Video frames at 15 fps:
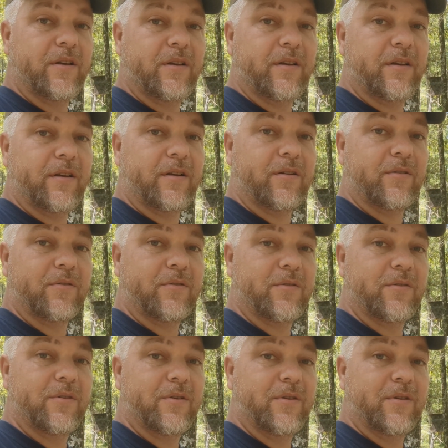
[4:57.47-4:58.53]
you know,
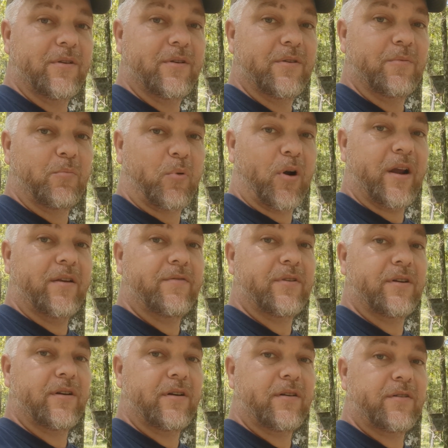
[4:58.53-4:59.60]
brave
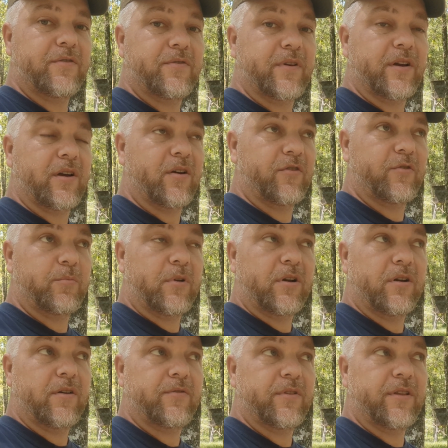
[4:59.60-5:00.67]
enough and comfortable
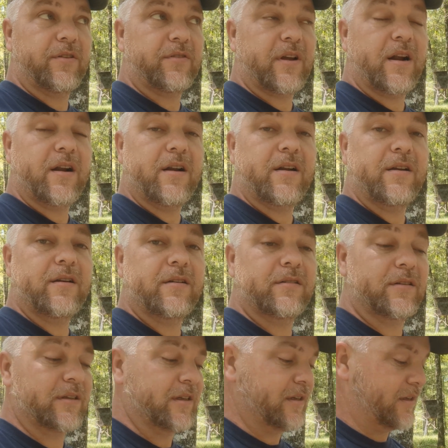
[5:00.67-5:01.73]
enough with this area,
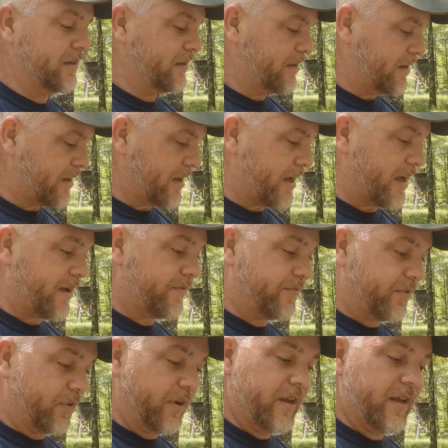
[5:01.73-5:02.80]
I
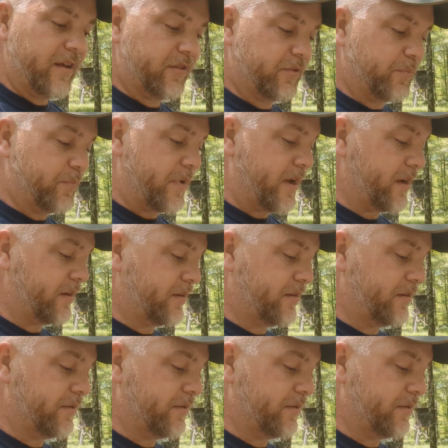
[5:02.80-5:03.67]
fully expect